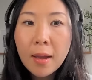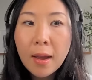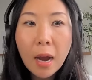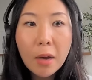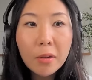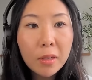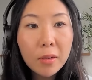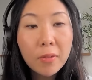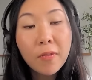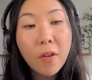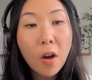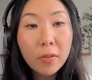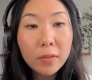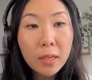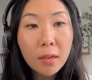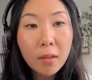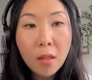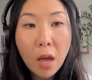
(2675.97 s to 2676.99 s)
i was
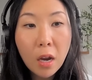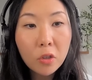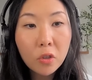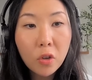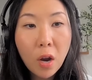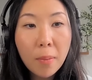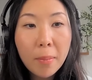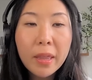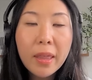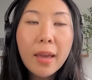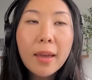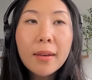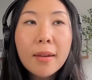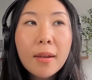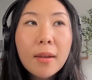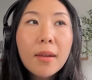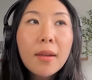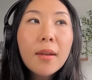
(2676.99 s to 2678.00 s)
involved in a lot of drama that
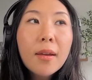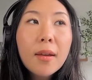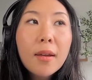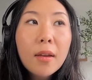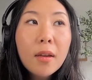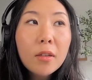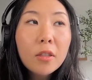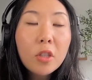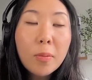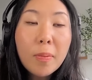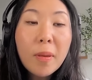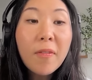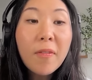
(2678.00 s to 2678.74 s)
to be